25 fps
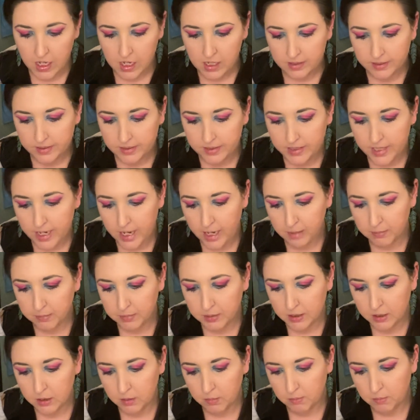
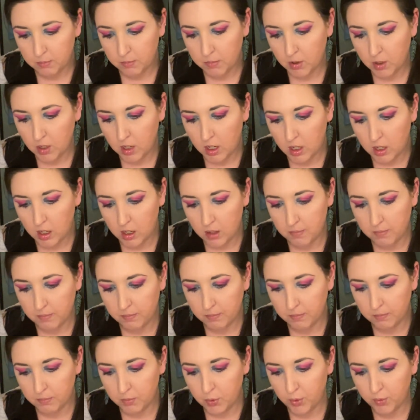Steps, uh,
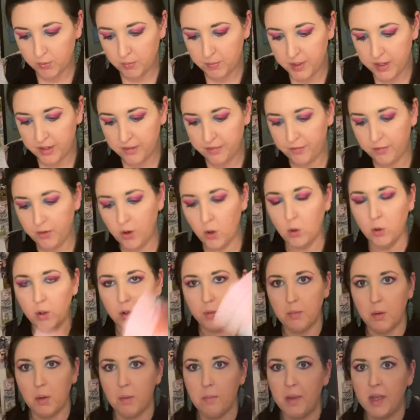movement,
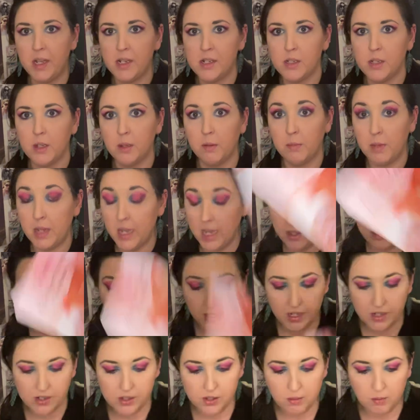forward, momentum. Yeah,
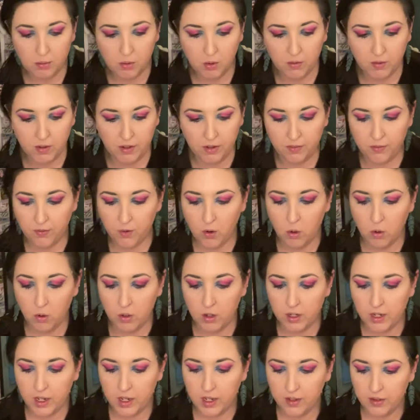things are moving
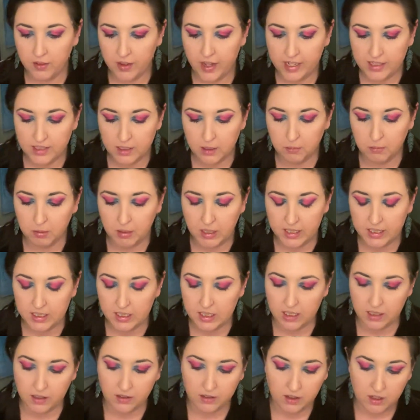forward, and that's a
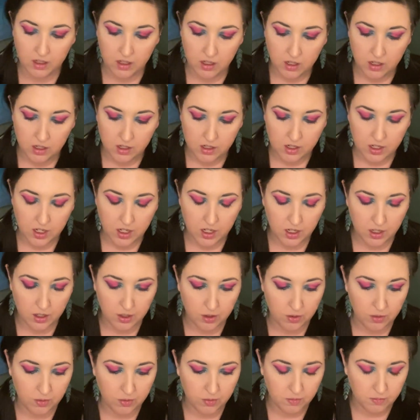blessing to
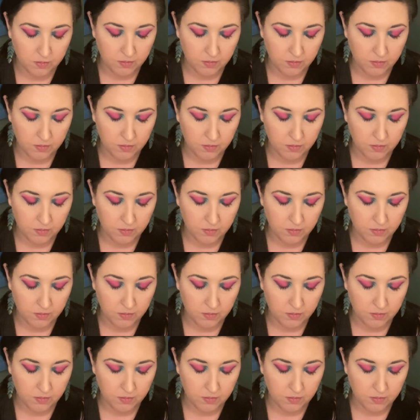you.